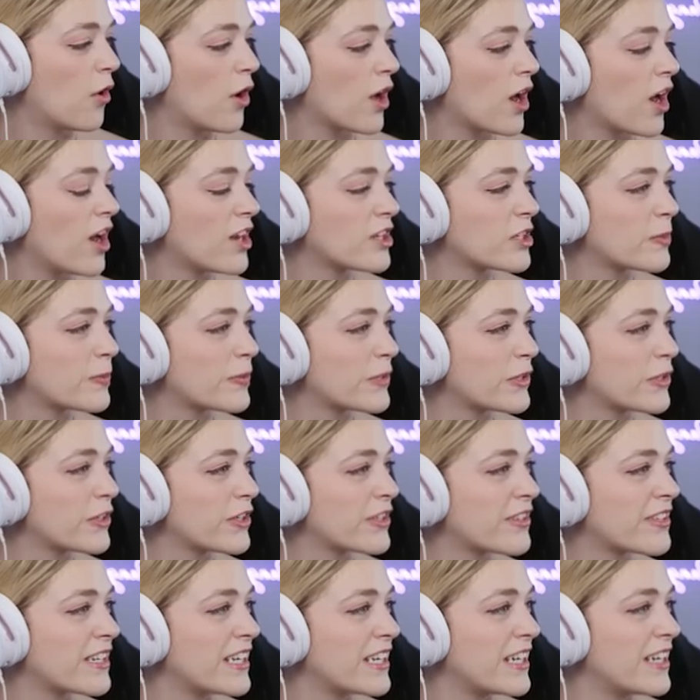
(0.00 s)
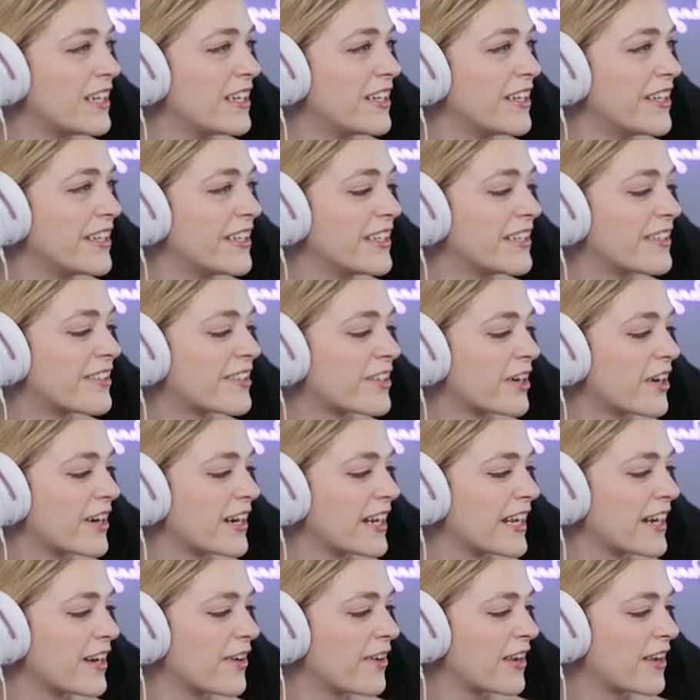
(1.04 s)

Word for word: Oh, our entrepreneur skill is started.